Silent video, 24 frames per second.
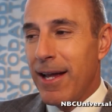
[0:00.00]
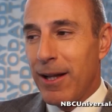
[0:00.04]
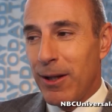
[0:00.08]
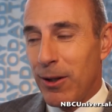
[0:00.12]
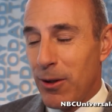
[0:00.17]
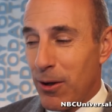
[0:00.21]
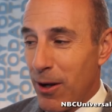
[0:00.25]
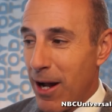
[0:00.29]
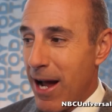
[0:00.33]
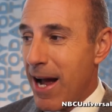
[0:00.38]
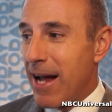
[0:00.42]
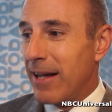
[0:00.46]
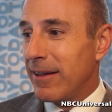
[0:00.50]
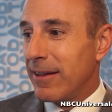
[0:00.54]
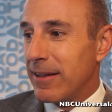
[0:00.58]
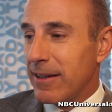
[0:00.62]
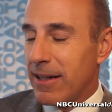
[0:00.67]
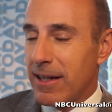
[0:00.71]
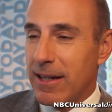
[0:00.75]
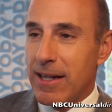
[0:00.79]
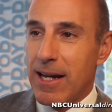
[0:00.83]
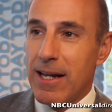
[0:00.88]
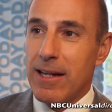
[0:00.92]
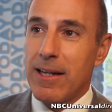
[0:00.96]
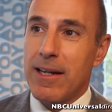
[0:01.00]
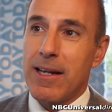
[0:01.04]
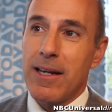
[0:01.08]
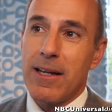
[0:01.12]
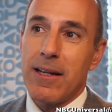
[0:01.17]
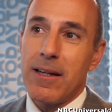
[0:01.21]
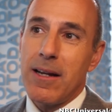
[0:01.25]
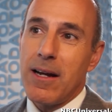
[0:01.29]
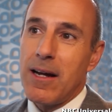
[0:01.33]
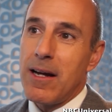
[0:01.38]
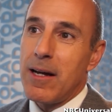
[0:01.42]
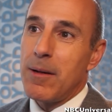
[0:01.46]
Long Island,
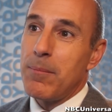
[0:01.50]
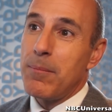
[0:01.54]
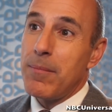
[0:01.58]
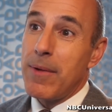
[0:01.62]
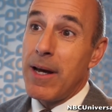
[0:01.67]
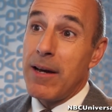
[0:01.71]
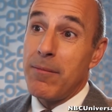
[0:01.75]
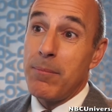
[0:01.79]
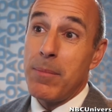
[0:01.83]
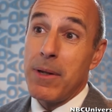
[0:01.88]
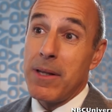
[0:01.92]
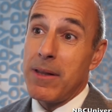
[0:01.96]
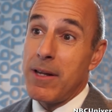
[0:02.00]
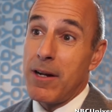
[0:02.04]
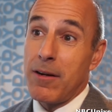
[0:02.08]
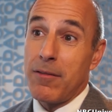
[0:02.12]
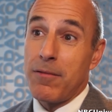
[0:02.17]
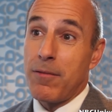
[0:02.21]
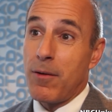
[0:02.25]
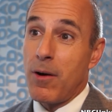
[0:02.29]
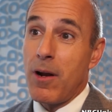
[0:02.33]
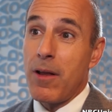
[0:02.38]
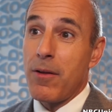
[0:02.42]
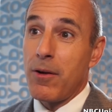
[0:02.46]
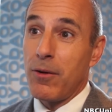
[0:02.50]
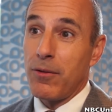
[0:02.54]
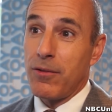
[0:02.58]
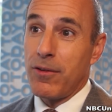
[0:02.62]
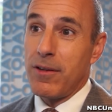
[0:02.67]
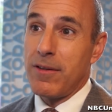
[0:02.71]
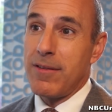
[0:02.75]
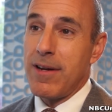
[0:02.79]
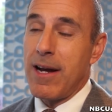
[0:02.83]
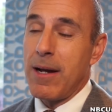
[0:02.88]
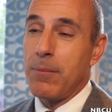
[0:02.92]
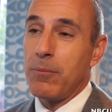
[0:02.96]
Connecticut, um, have been there for others
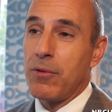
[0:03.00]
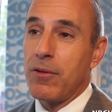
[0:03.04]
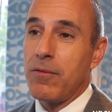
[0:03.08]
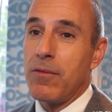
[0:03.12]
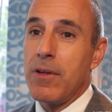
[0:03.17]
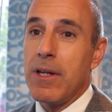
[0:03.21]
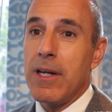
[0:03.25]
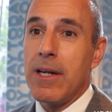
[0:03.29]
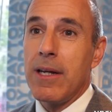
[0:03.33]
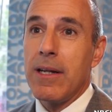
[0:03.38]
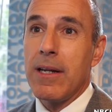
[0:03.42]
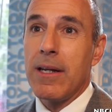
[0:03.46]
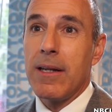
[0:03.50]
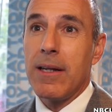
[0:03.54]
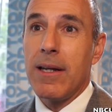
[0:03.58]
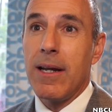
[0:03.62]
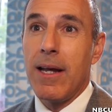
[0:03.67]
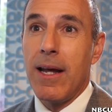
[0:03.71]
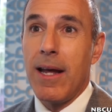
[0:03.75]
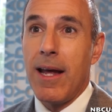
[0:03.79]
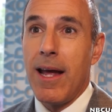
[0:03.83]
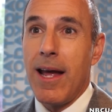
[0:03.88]
at times of need, and,